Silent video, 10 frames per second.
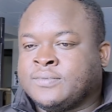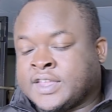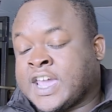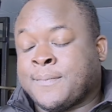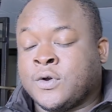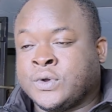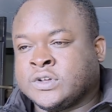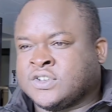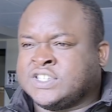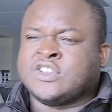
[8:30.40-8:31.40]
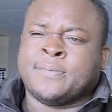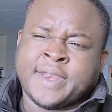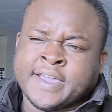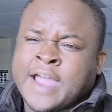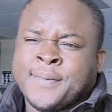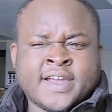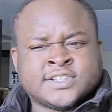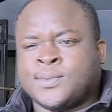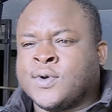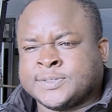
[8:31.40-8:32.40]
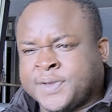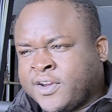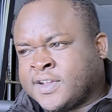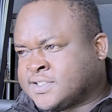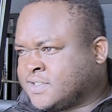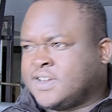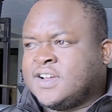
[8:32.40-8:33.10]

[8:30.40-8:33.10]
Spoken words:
camera work because he's got a better camera. He's more experienced.